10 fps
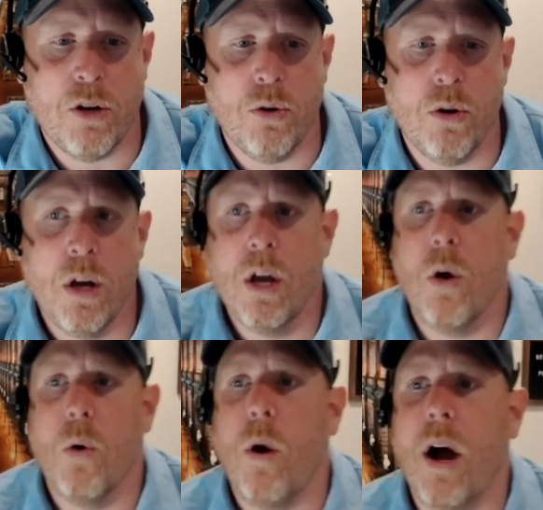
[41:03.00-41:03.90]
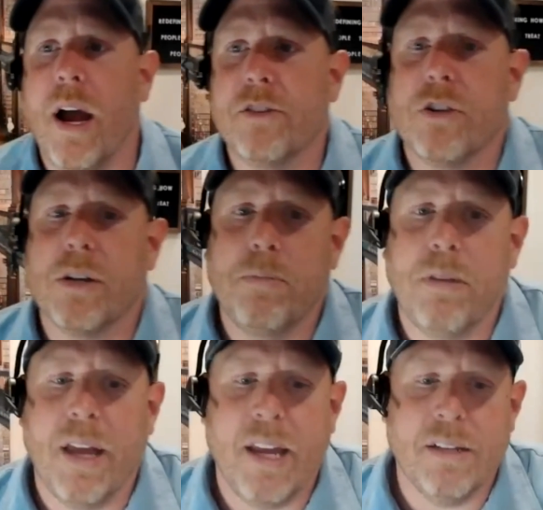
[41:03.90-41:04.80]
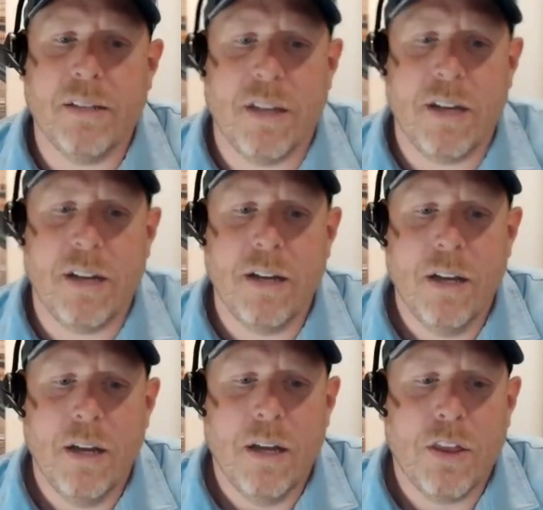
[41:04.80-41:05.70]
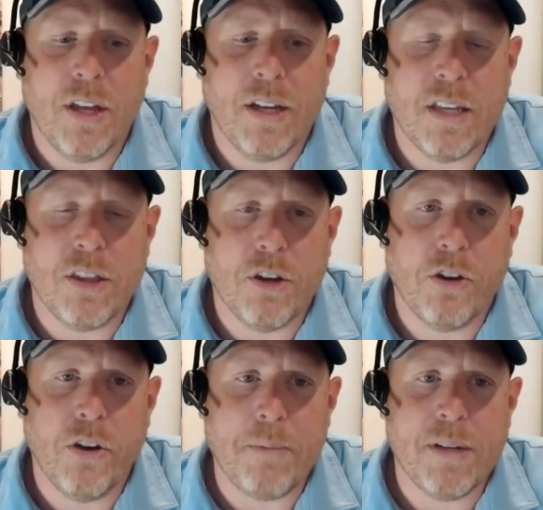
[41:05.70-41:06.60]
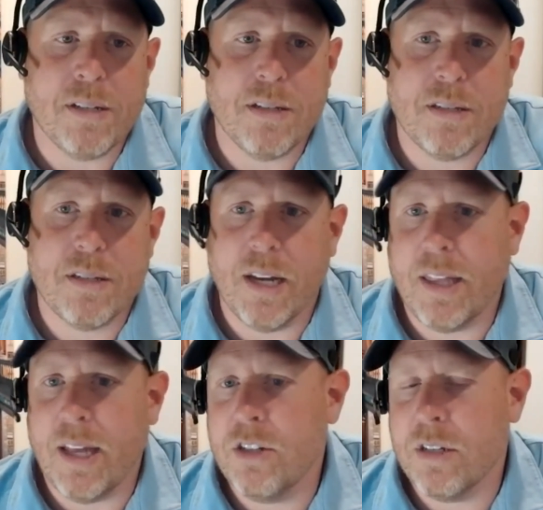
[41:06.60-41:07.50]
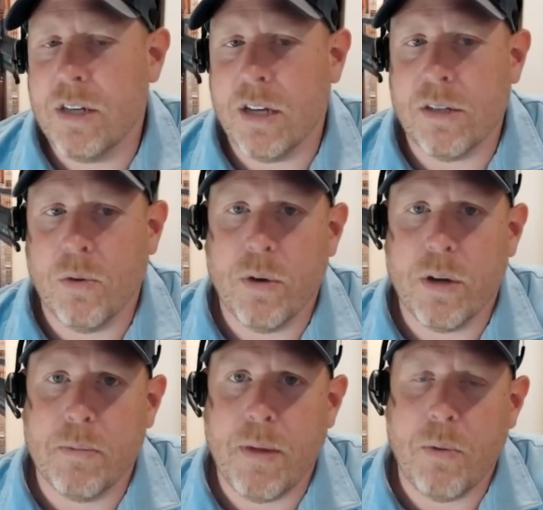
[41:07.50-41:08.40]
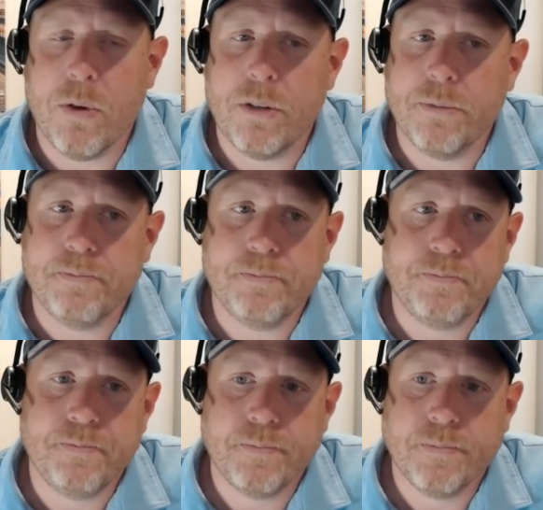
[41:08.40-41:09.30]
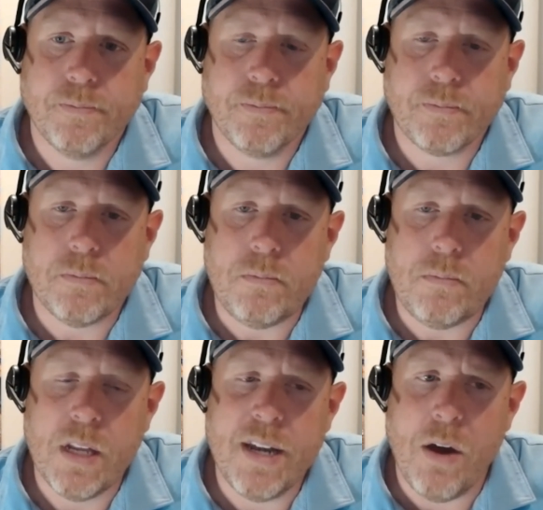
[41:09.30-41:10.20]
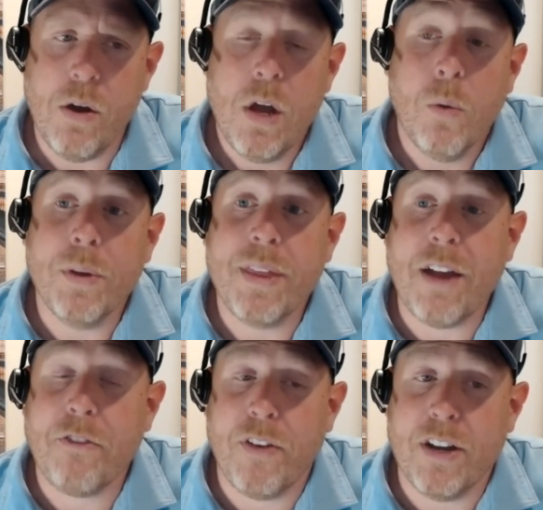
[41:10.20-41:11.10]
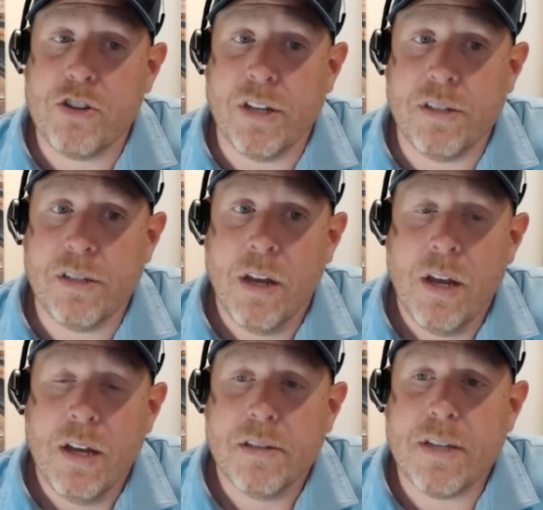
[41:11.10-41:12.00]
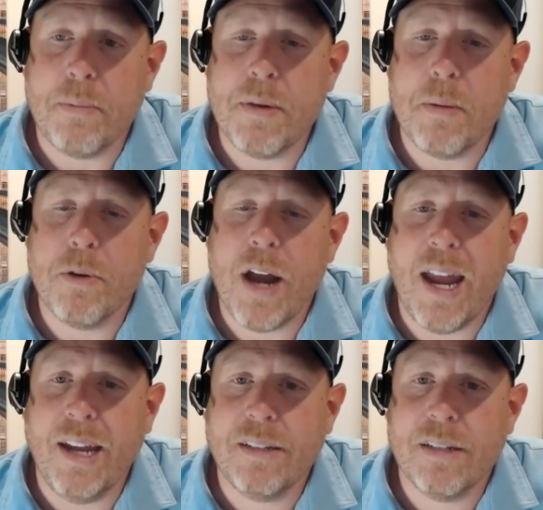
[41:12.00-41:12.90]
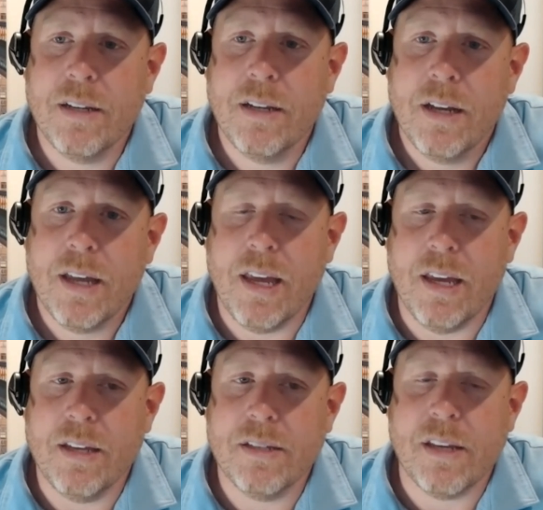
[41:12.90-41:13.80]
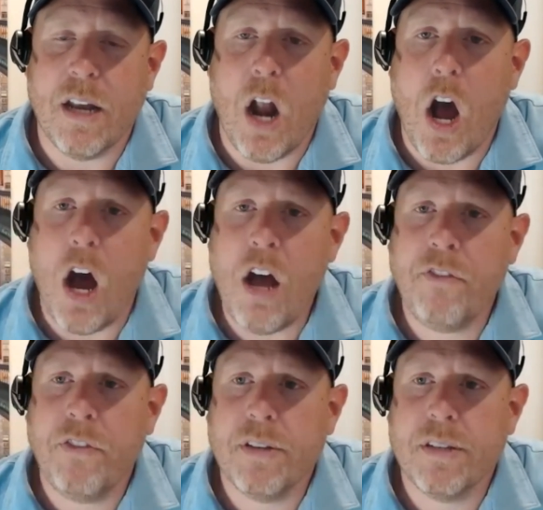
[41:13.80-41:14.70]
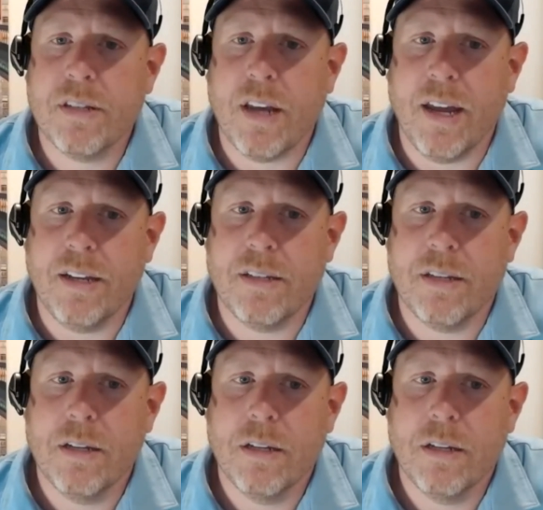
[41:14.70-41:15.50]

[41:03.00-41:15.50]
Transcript: who whines or complains, thinks that their crap doesn't stink. That just doesn't work in my world. Now, when that finishes, step number 8 is an off-site